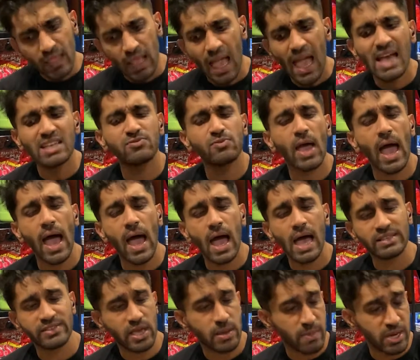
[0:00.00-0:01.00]
as
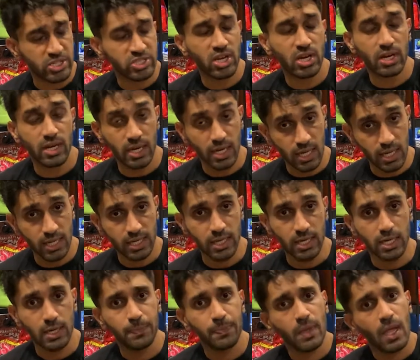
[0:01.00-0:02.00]
I mentioned
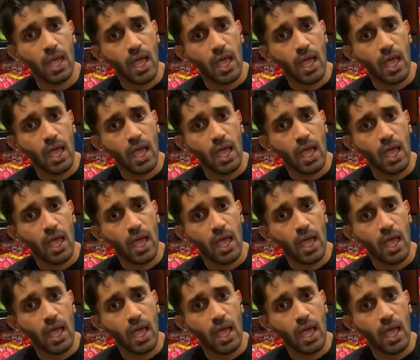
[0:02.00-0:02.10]
earlier,